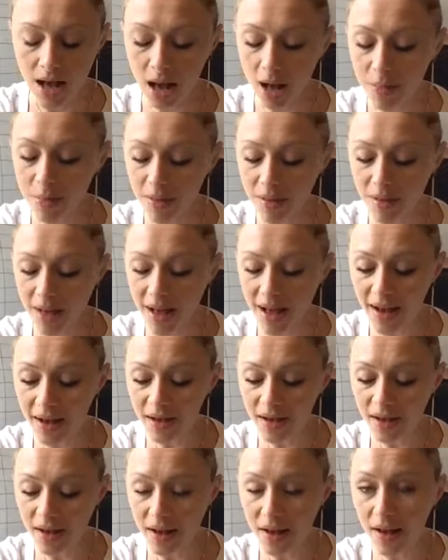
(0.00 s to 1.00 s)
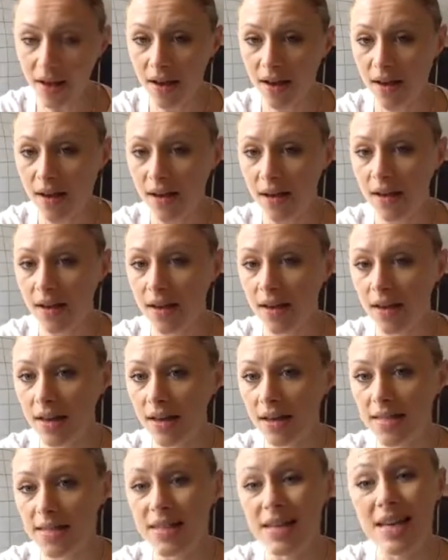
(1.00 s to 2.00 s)
Applied
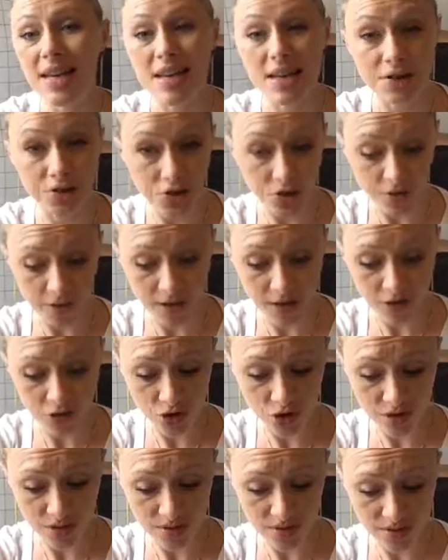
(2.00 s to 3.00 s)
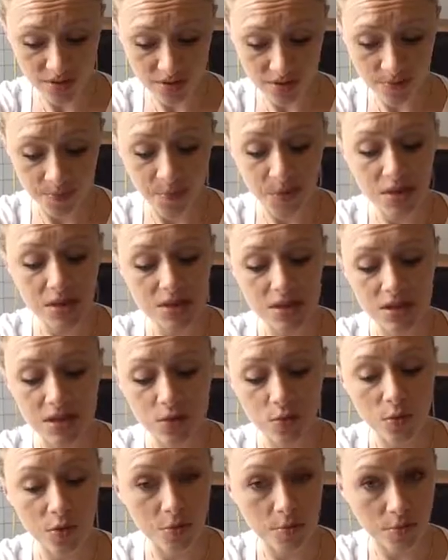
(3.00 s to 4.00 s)
is interventions
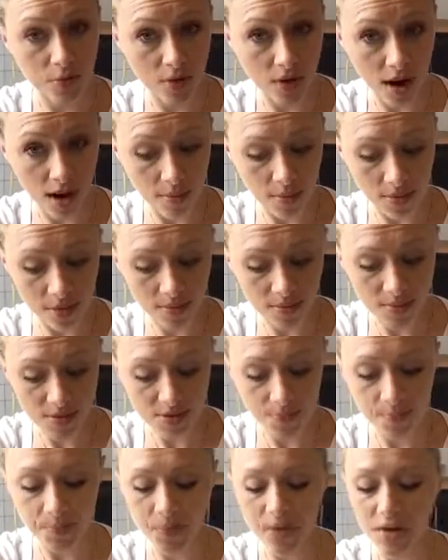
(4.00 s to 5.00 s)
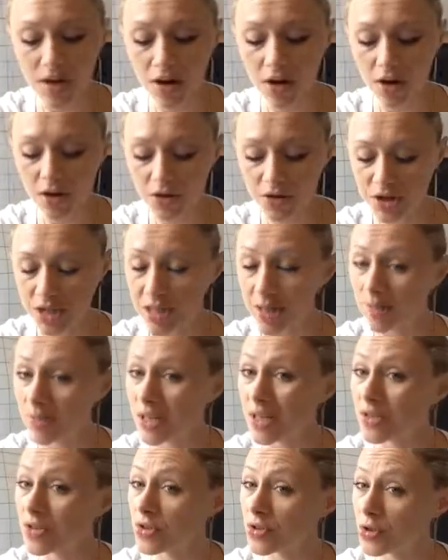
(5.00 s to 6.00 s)
deal with problems that are
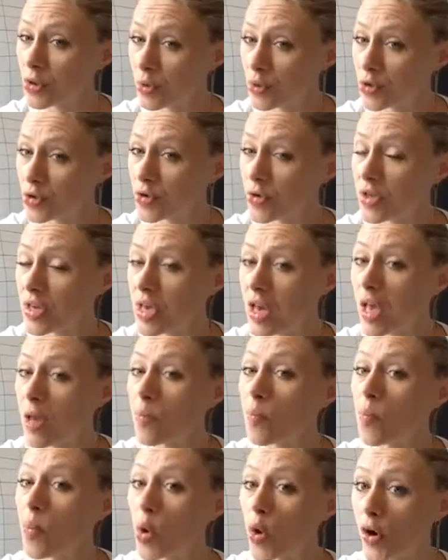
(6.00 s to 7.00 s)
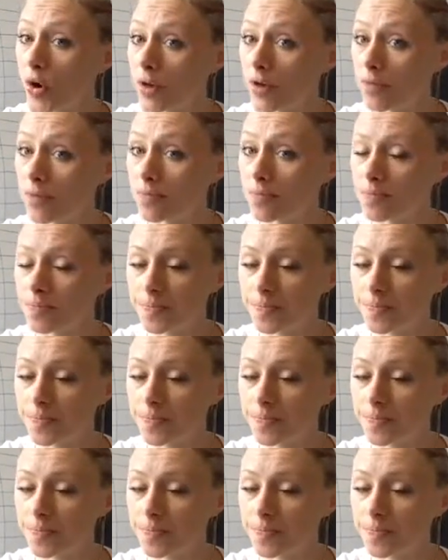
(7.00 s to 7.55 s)
deemed socially important.